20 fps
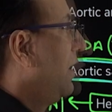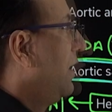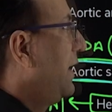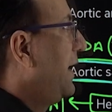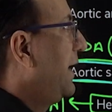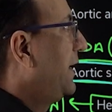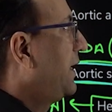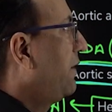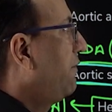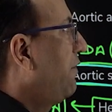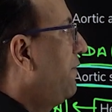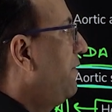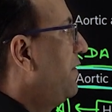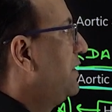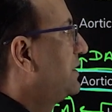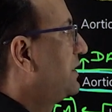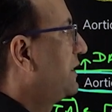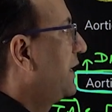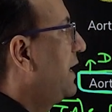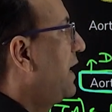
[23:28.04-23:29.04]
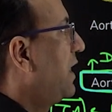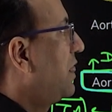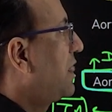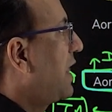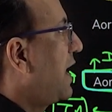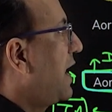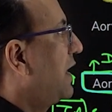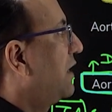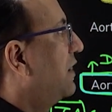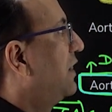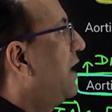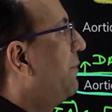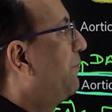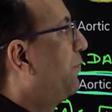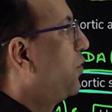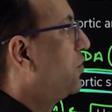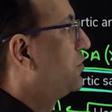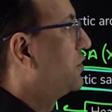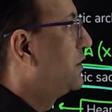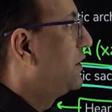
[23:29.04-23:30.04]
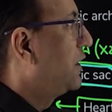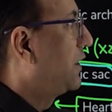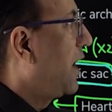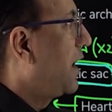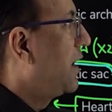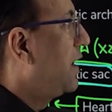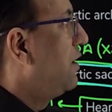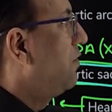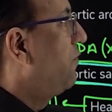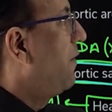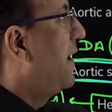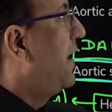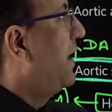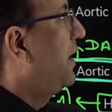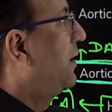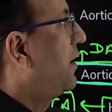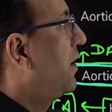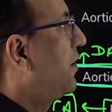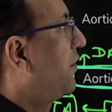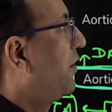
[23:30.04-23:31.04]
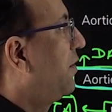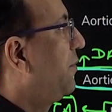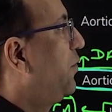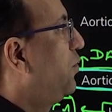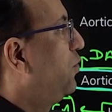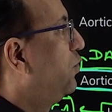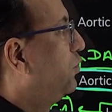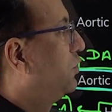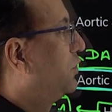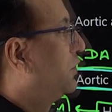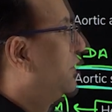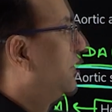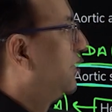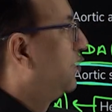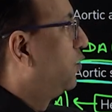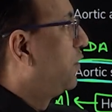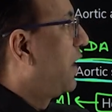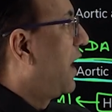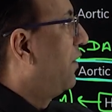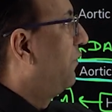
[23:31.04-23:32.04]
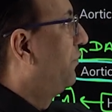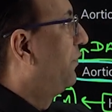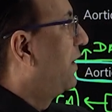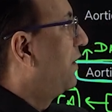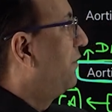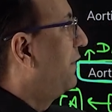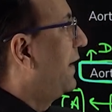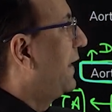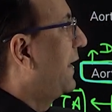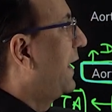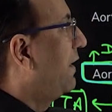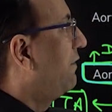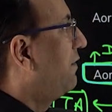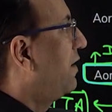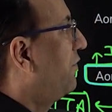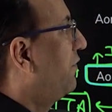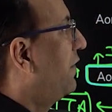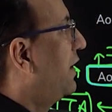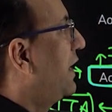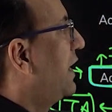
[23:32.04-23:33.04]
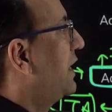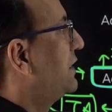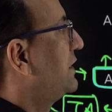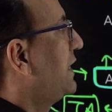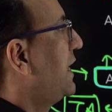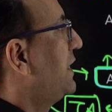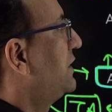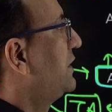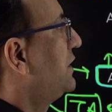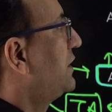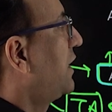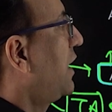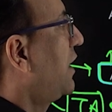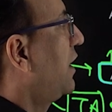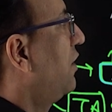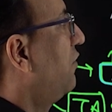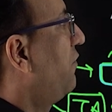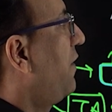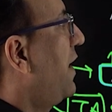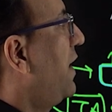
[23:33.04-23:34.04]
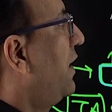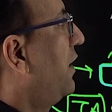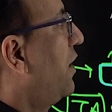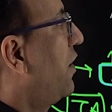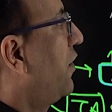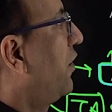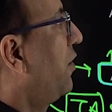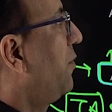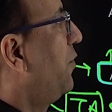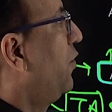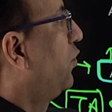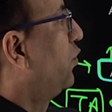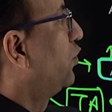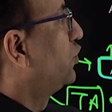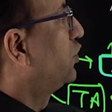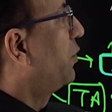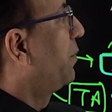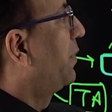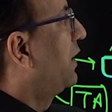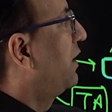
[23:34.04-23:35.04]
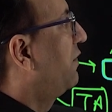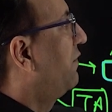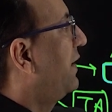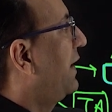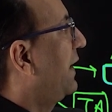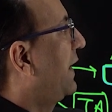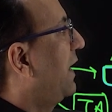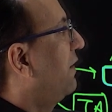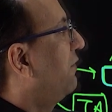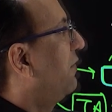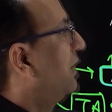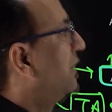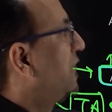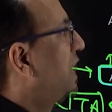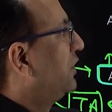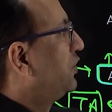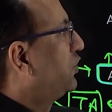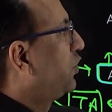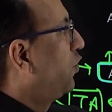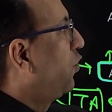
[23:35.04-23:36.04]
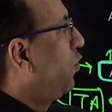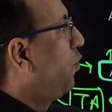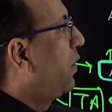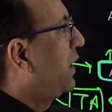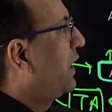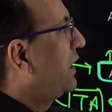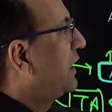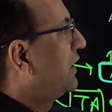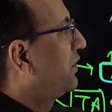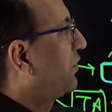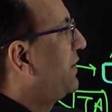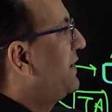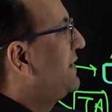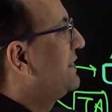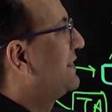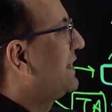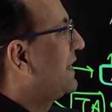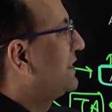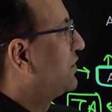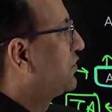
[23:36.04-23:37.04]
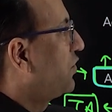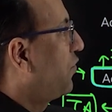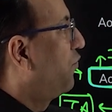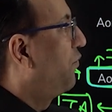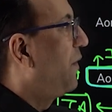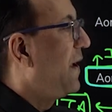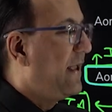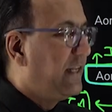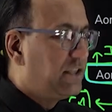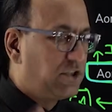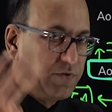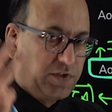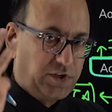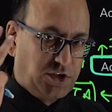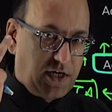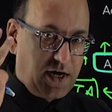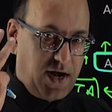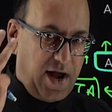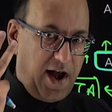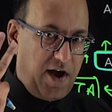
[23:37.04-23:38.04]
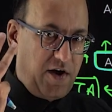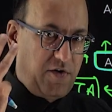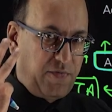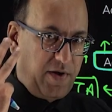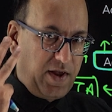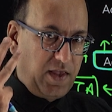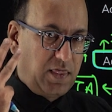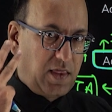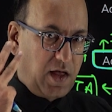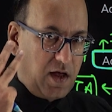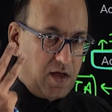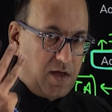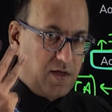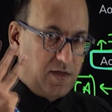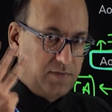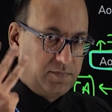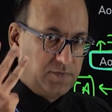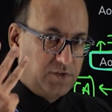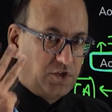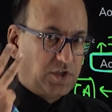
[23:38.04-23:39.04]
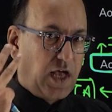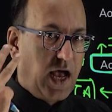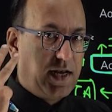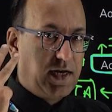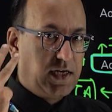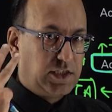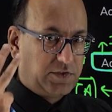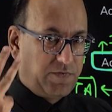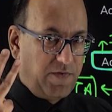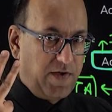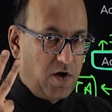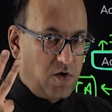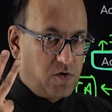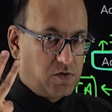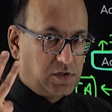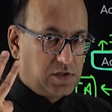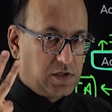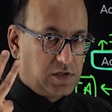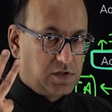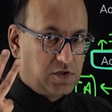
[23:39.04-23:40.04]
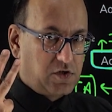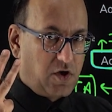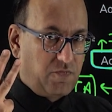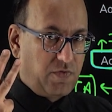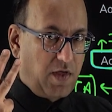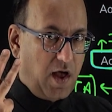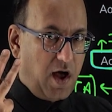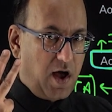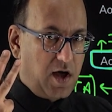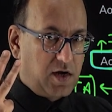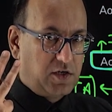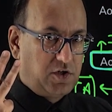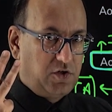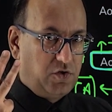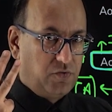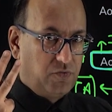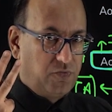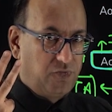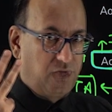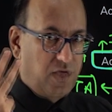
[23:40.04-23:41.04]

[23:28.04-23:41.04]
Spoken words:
Later we will see that the posterior cardinal vein contribute to the inferior vena cava, whereas anterior cardinal vein contribute to superior vena cava. So what are the three sets of veins which are entering the sinus venosus of the heart tube?